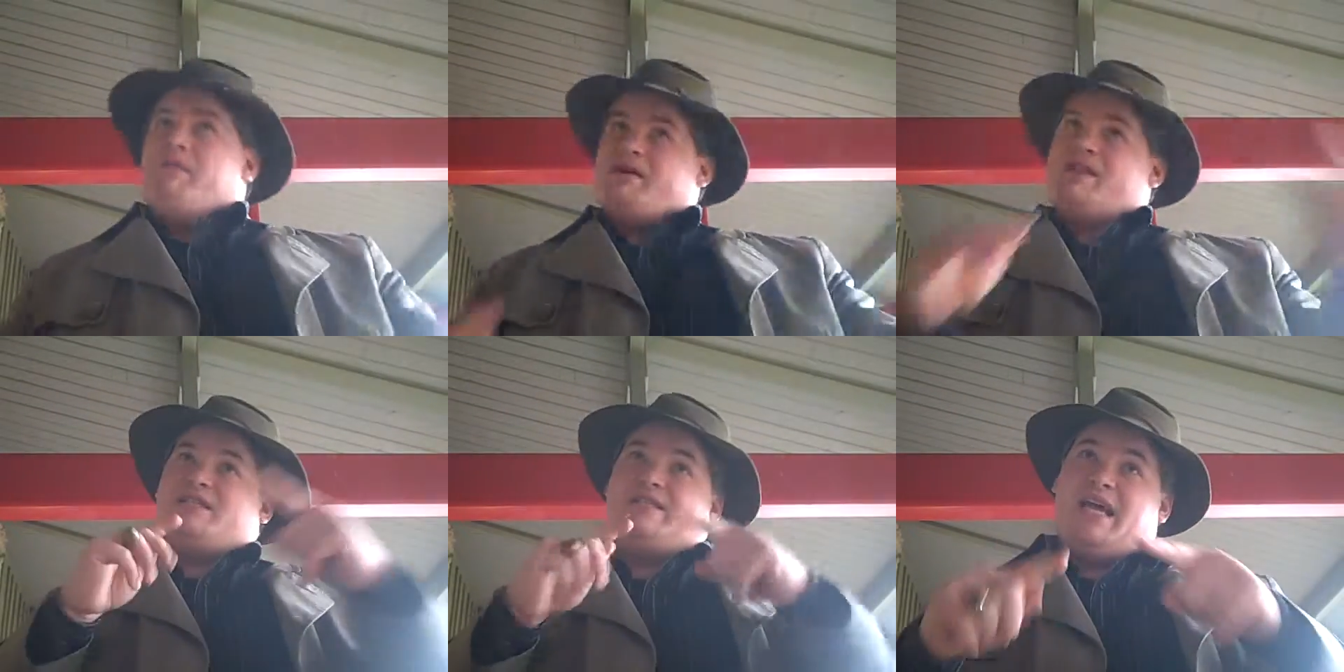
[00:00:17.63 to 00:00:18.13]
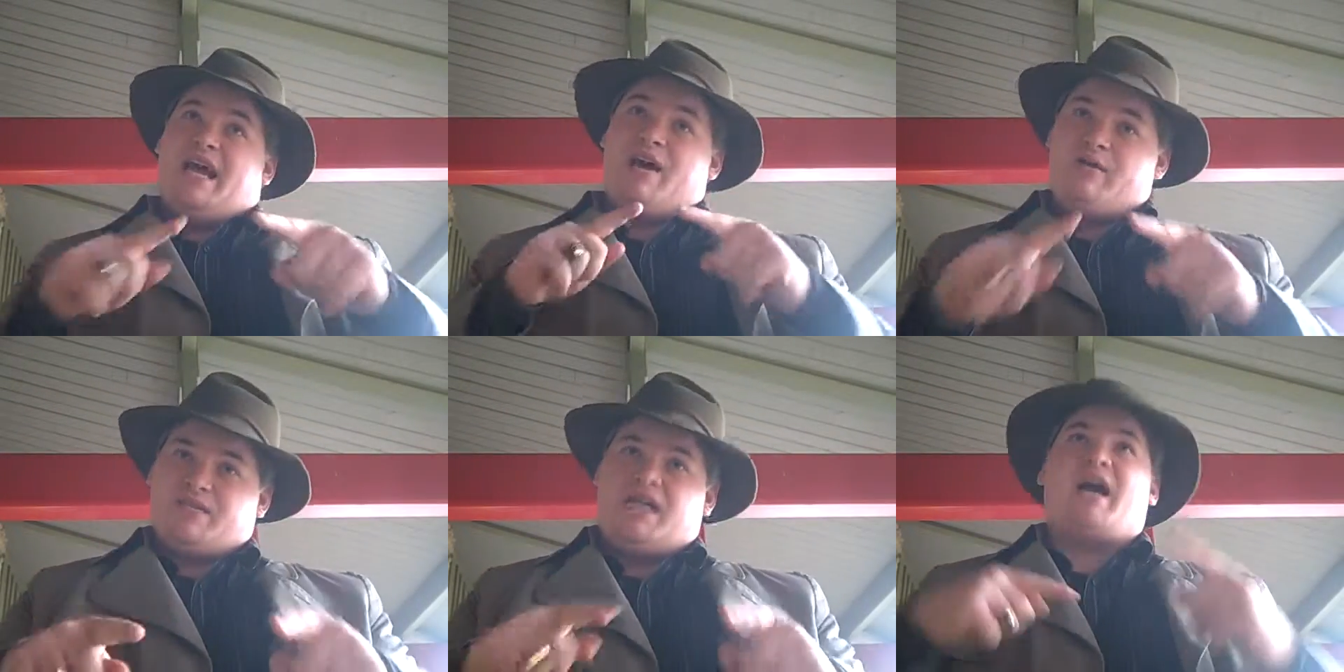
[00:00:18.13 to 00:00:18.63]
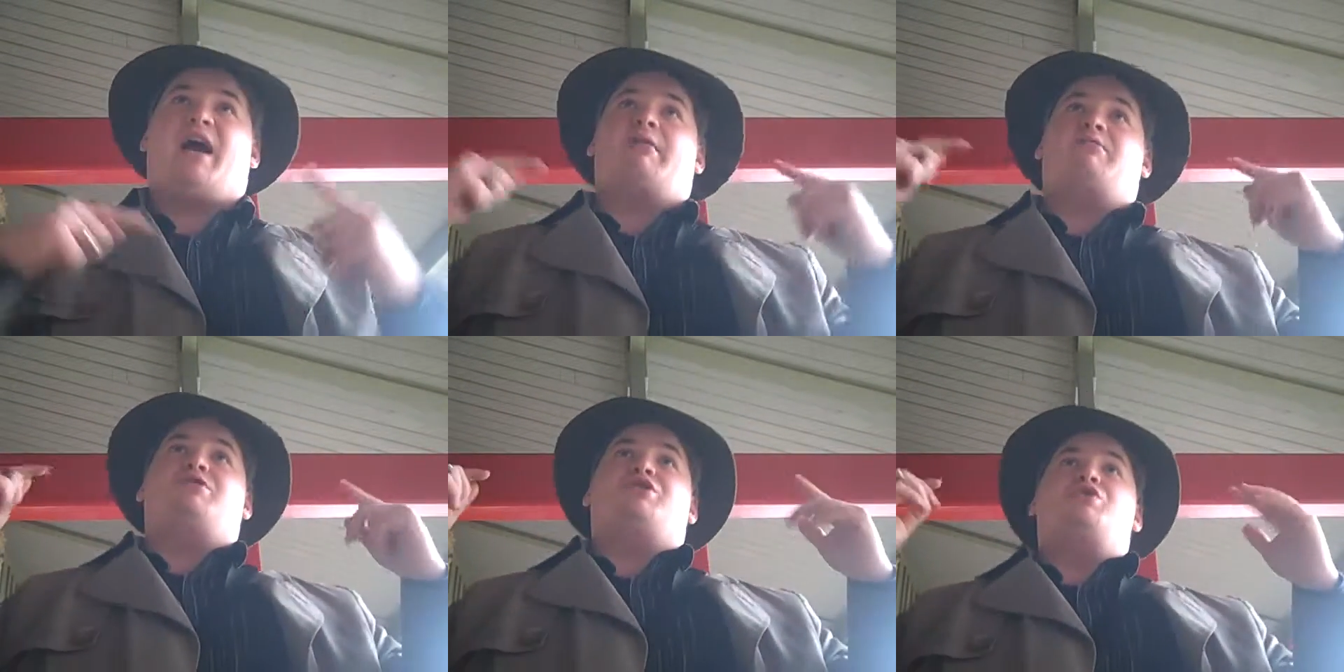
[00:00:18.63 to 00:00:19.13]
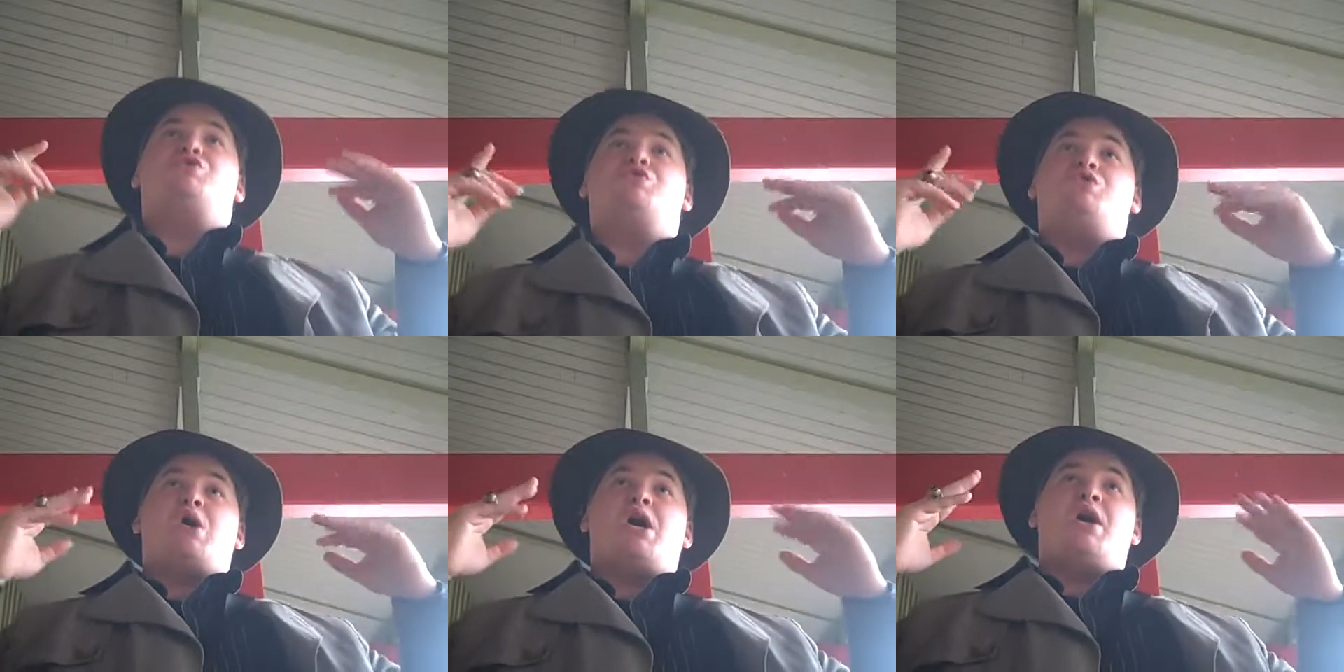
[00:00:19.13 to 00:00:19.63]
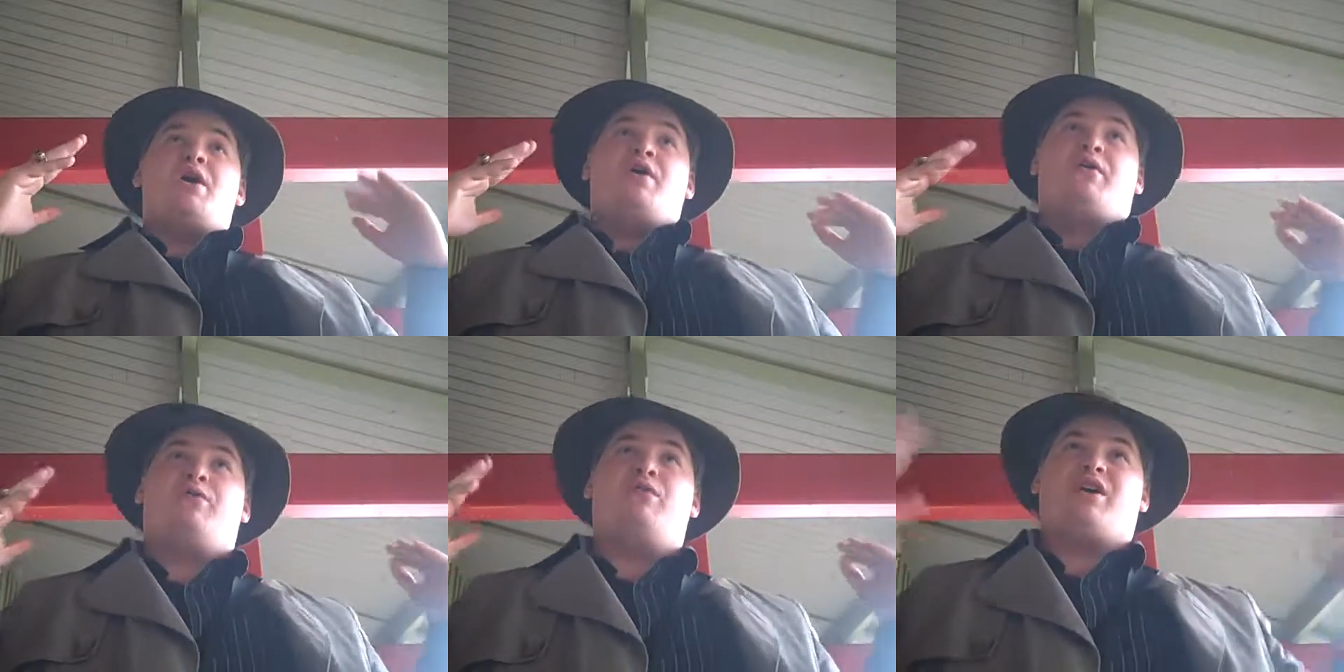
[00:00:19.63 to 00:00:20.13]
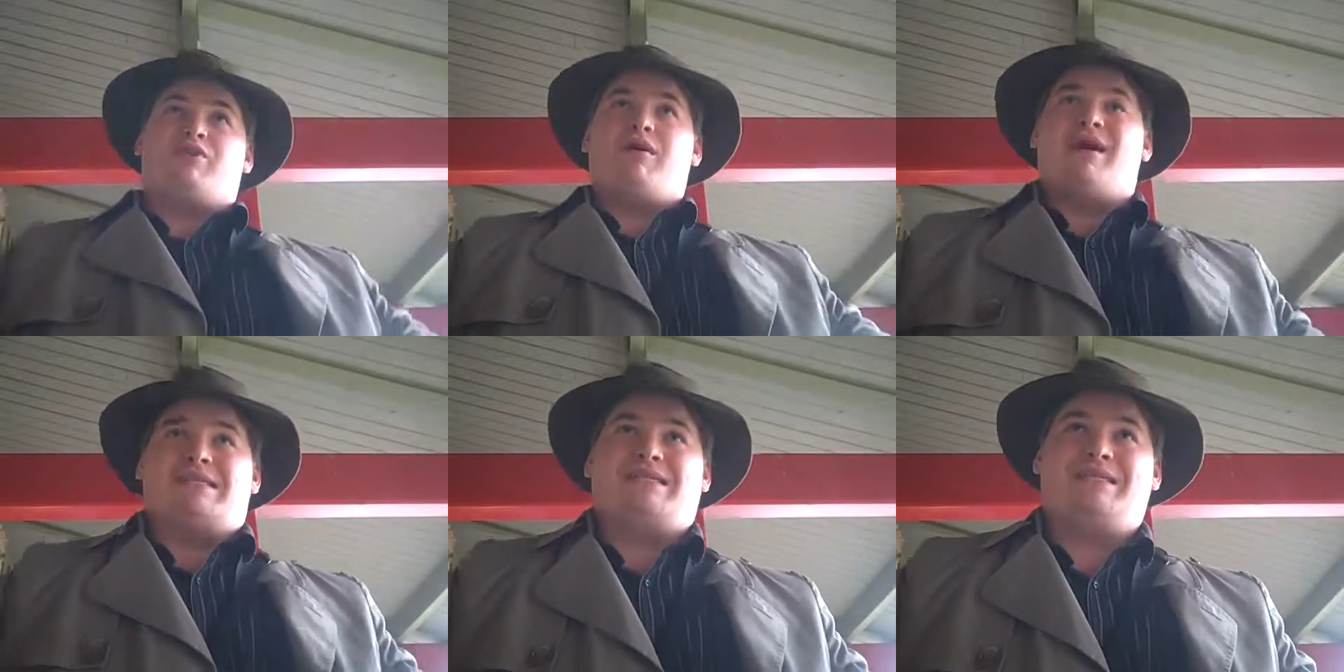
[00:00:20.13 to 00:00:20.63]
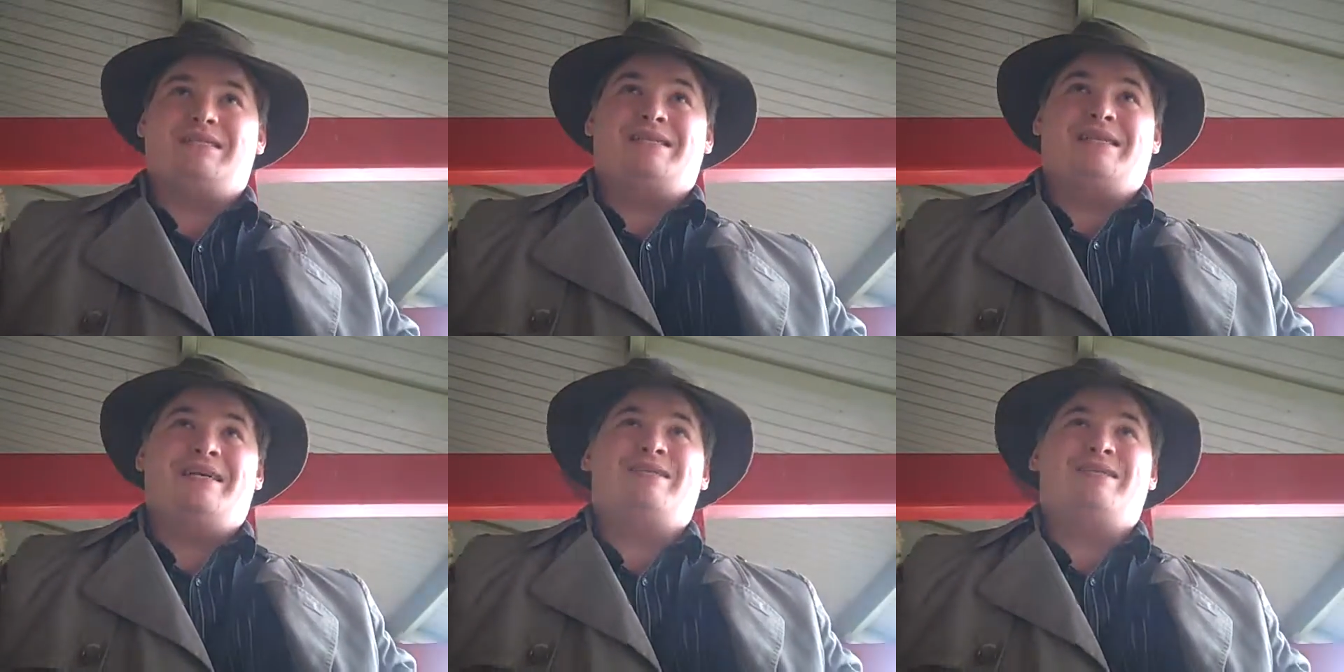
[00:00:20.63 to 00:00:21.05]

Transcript: but it's now time to regress,